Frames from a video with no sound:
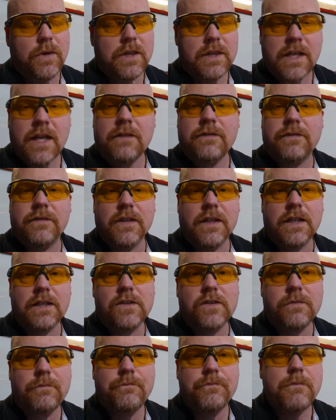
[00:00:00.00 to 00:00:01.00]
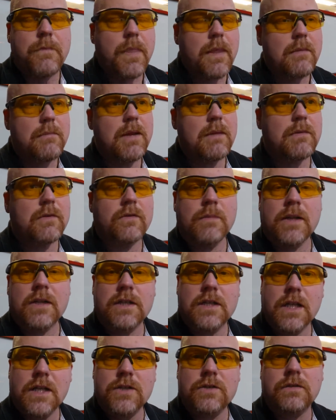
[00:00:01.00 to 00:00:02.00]
Netflix. People from other
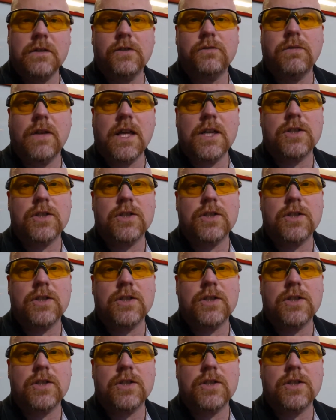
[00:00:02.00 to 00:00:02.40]
countries will